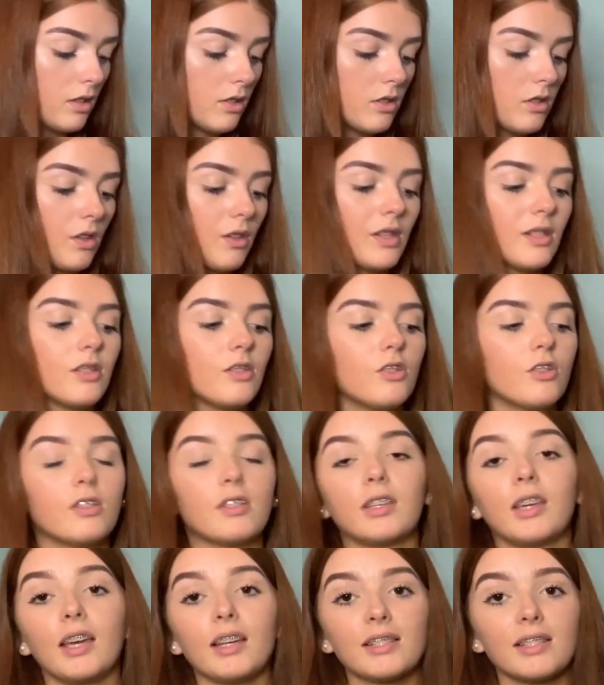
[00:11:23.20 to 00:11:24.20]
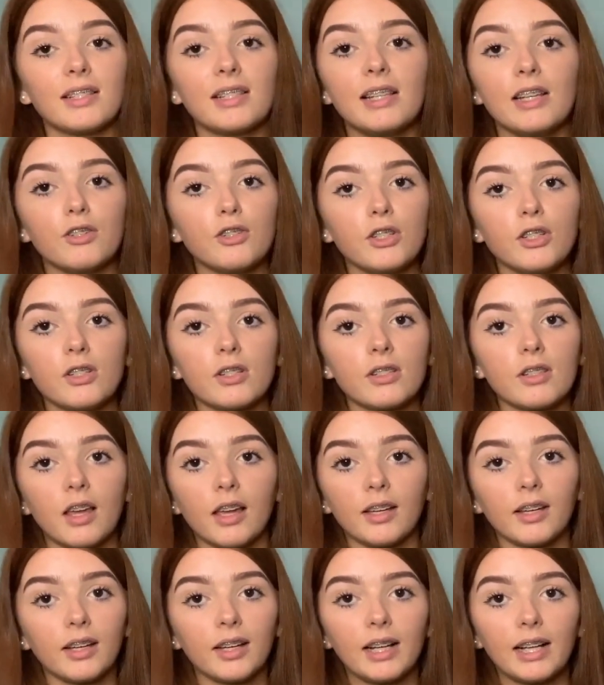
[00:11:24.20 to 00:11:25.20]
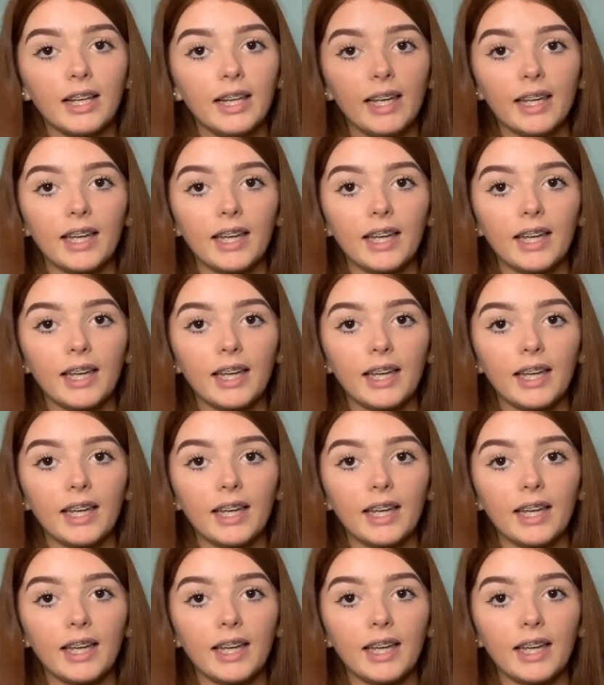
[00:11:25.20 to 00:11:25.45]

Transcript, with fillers: So this is just the case. It's literally just like a clear